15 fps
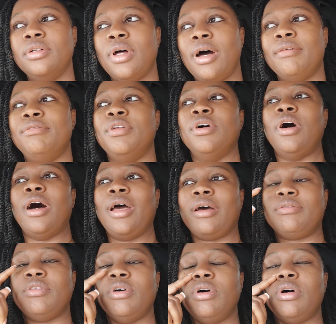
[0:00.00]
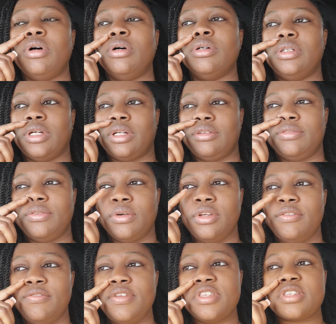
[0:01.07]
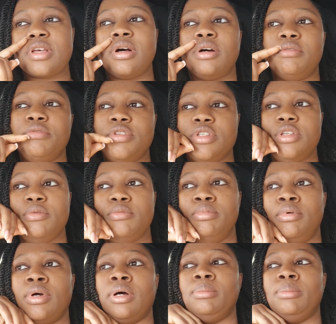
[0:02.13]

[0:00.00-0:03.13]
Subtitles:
have not ordered for a fiscal receipt book.